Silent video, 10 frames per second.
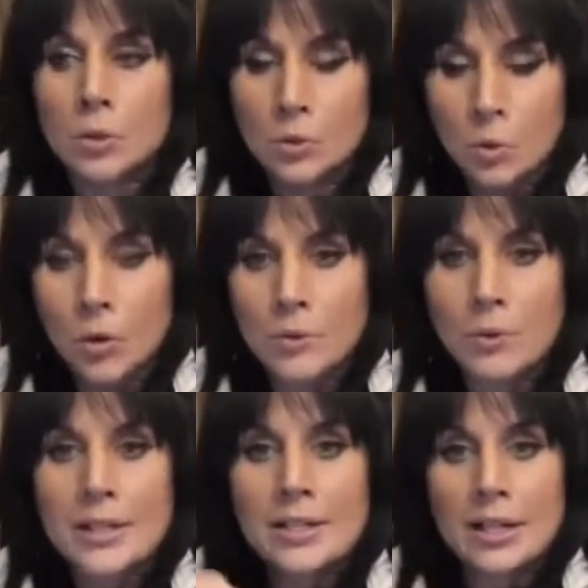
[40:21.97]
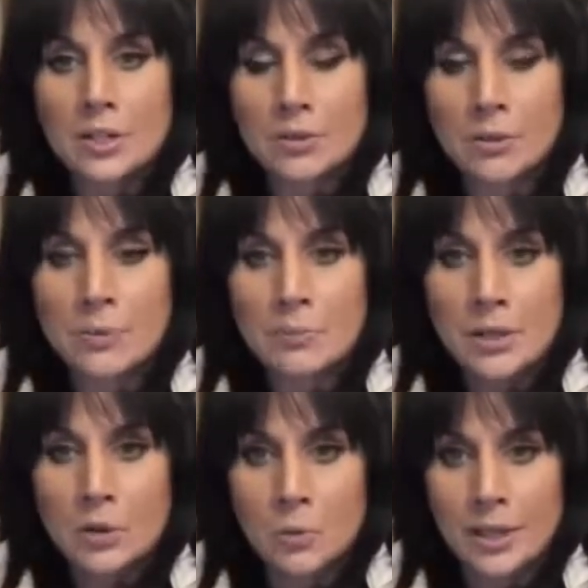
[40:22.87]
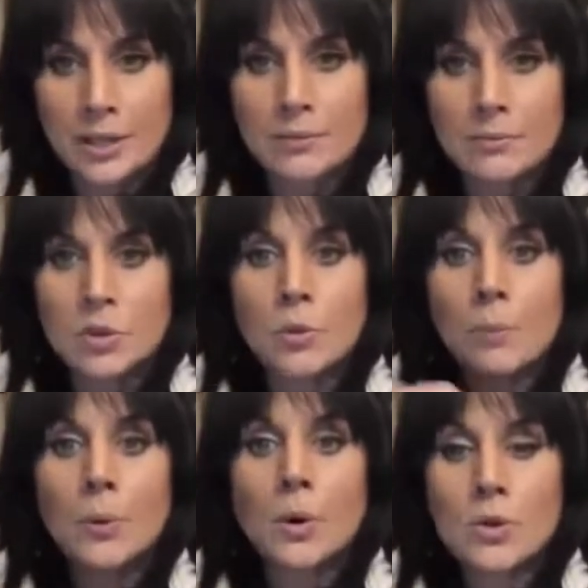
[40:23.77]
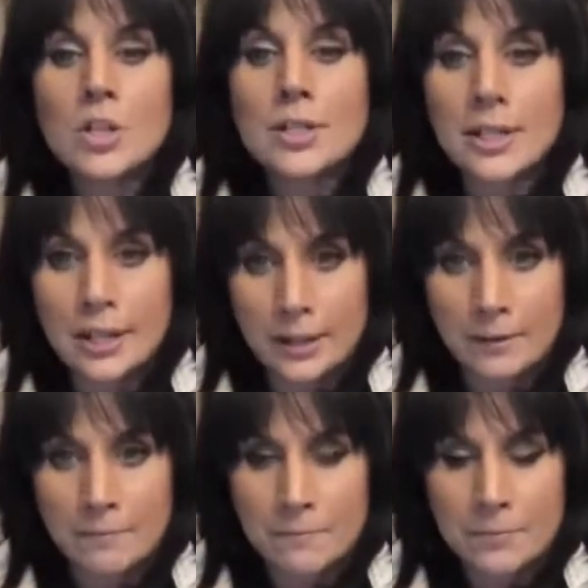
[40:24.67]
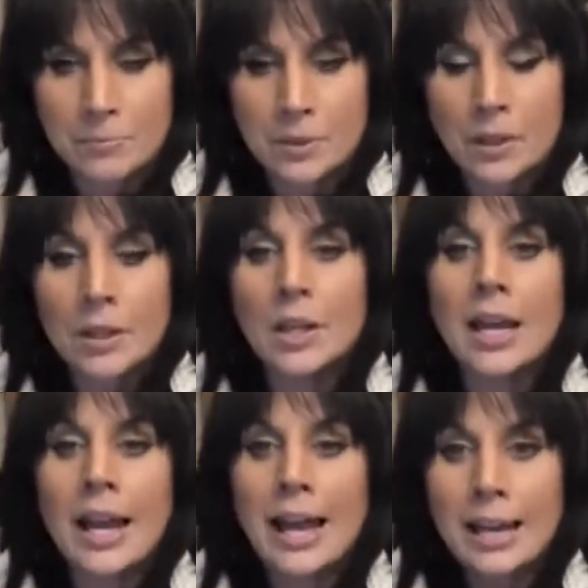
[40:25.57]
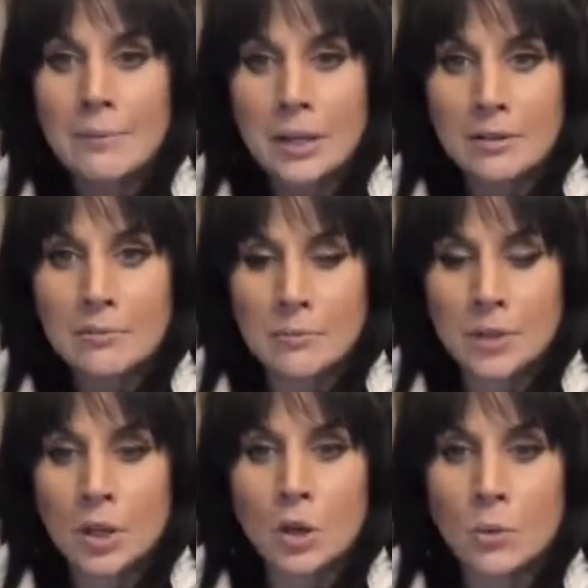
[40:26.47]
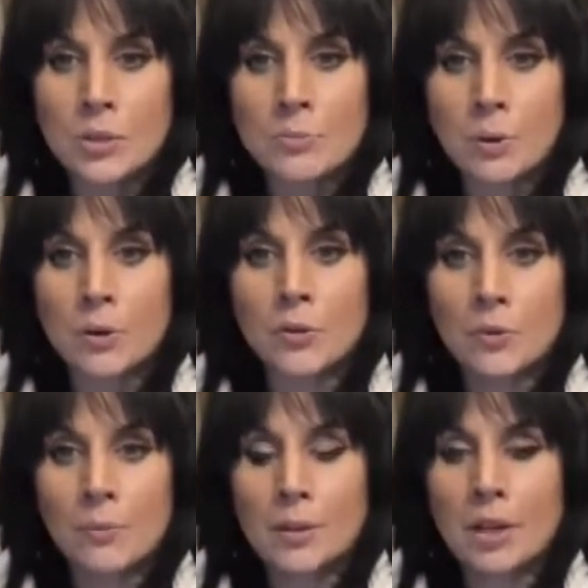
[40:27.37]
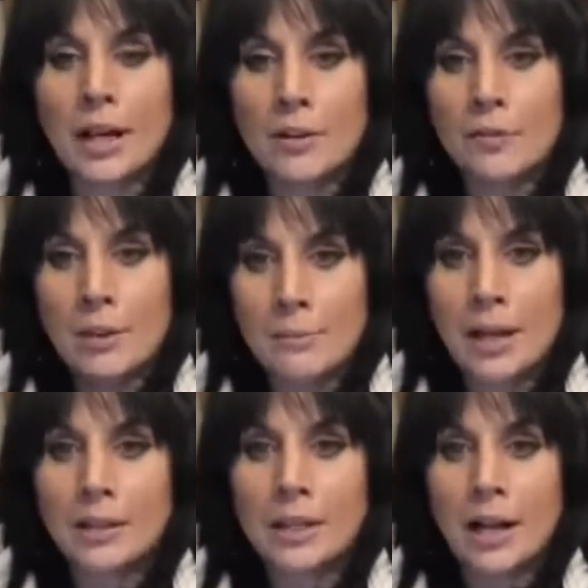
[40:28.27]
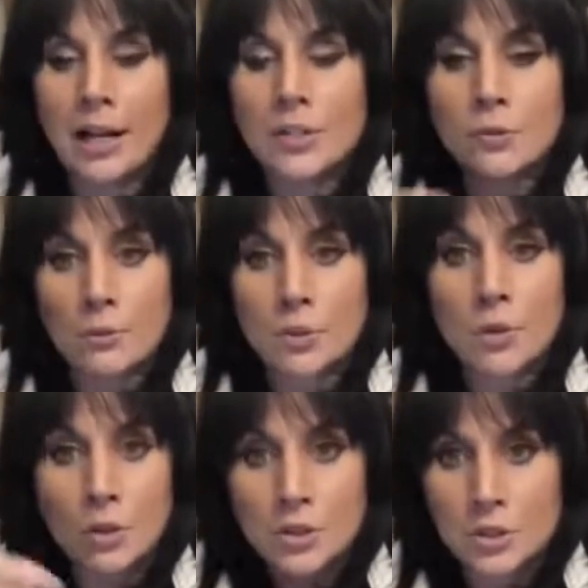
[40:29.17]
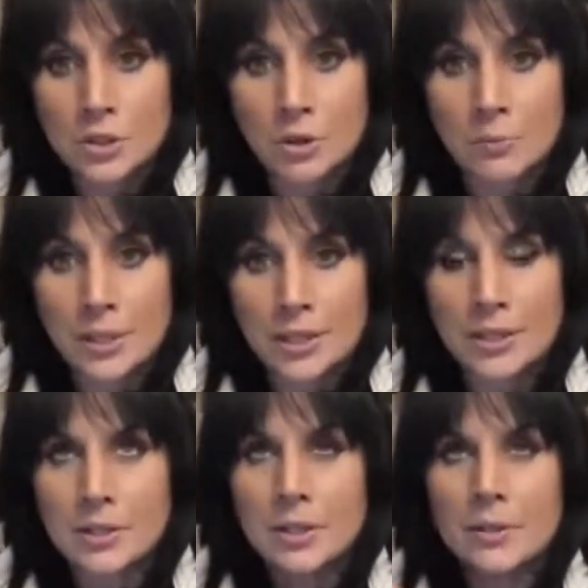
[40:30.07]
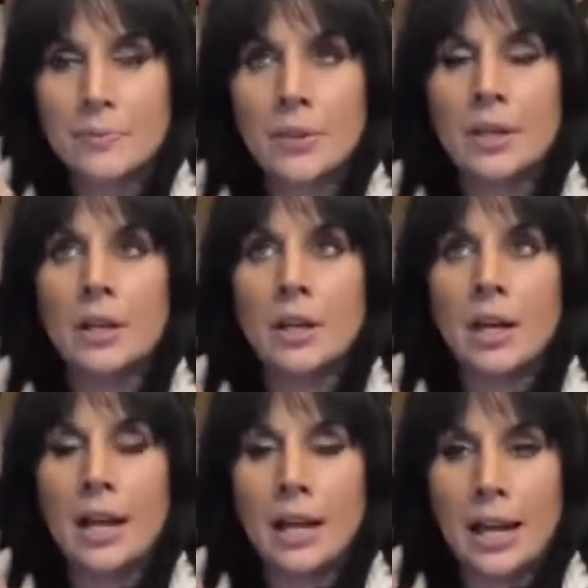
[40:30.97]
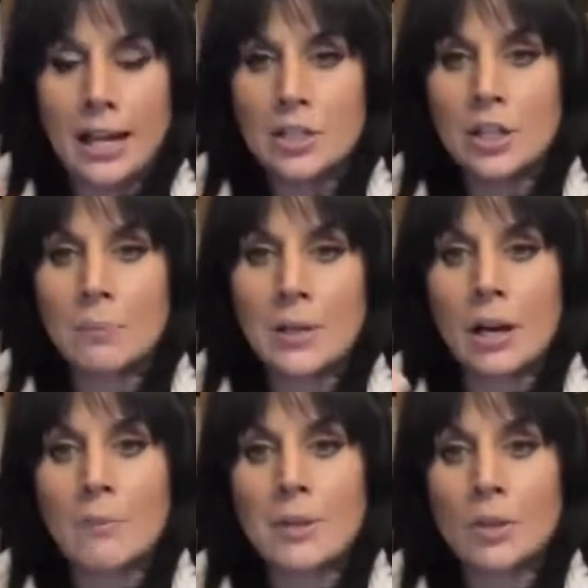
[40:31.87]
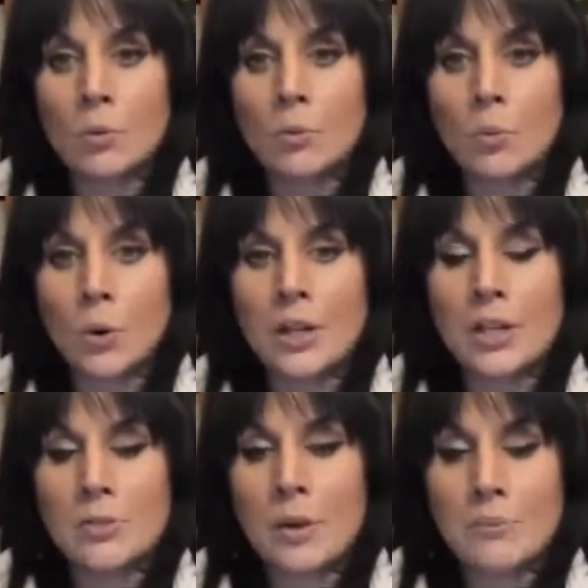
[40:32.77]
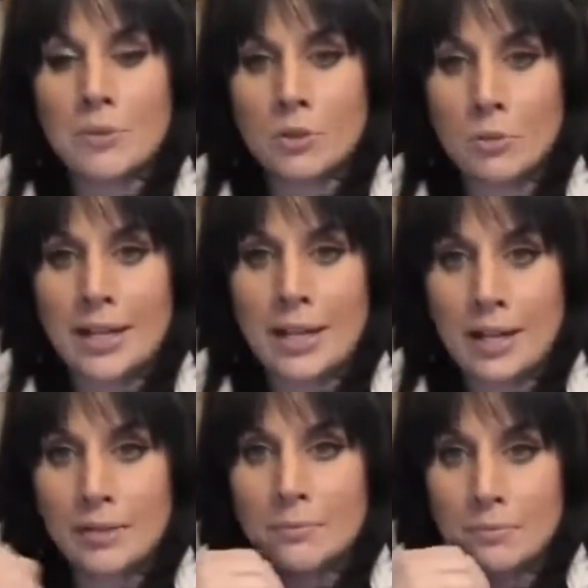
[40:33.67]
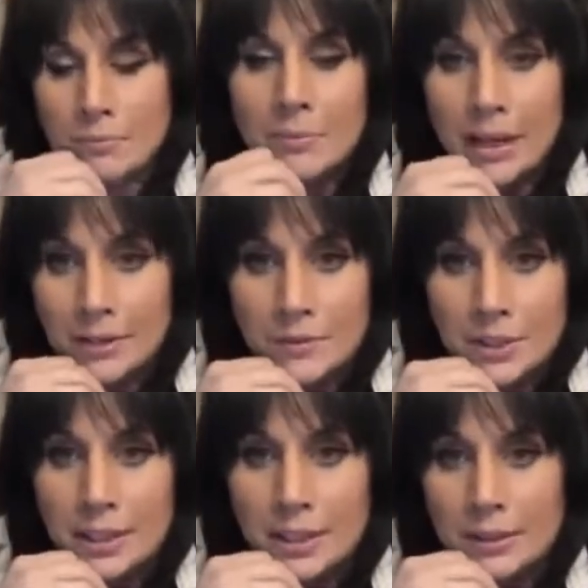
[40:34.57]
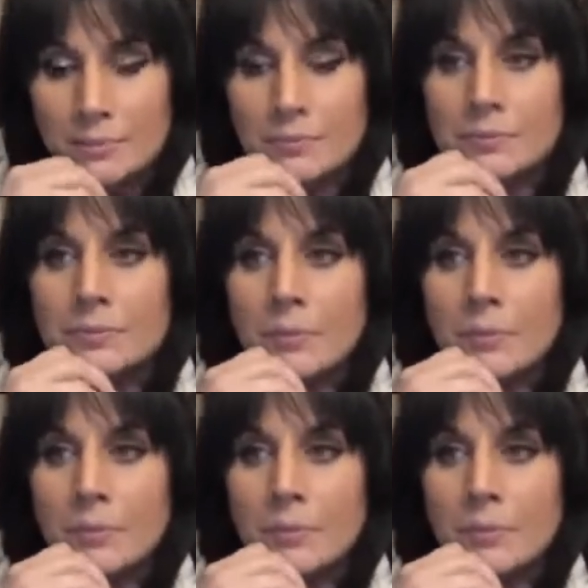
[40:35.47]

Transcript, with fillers: The Lord raised Esther up to be queen to a Persian king. Haman, who was birthed from the line of the Amalekites from Saul's disobedience, ends up becoming the working his way up to the right hand man of the king.